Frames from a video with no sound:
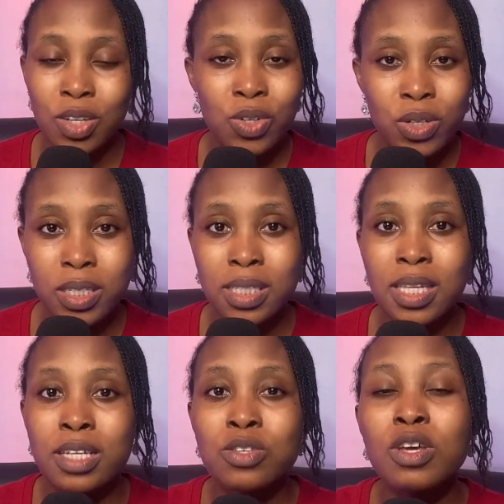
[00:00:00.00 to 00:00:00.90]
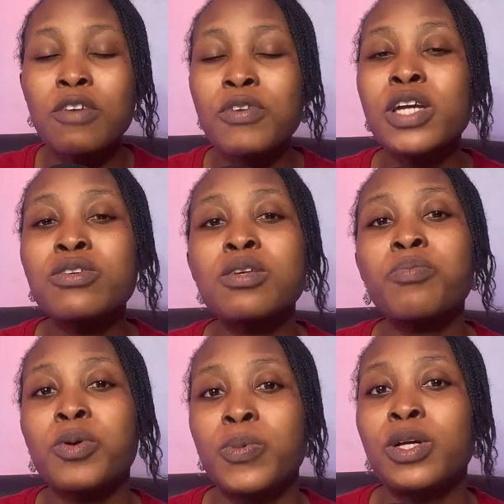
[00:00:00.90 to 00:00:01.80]
Do you understand? So if you are
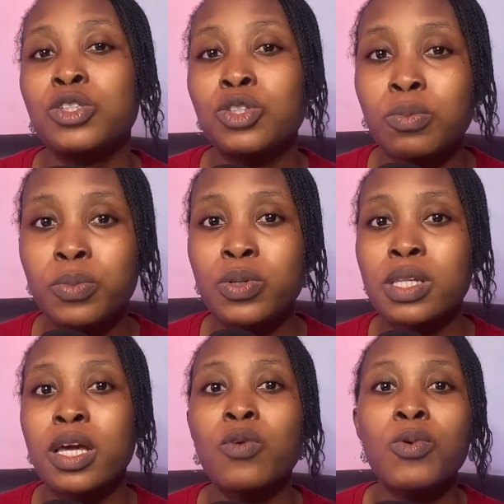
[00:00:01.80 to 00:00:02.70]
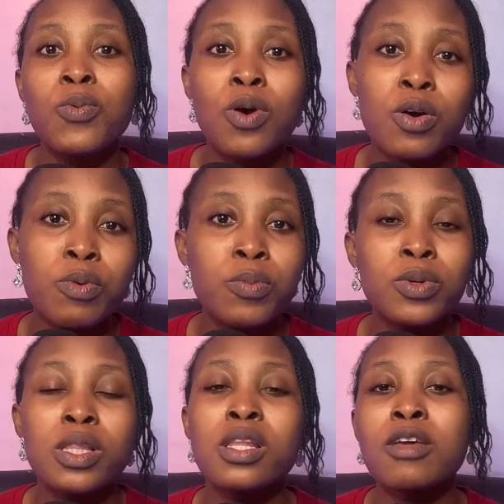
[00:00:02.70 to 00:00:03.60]
using popular job boards like We Work
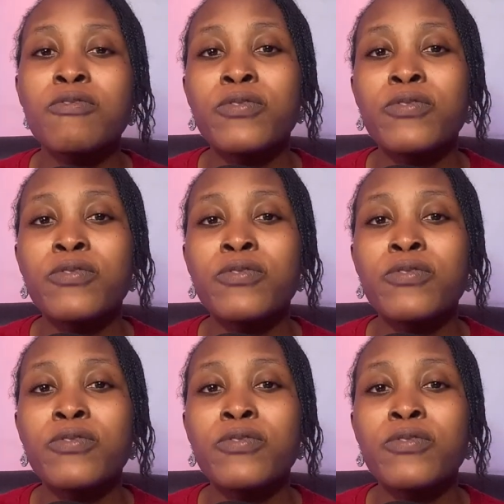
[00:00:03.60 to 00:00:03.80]
Remotely,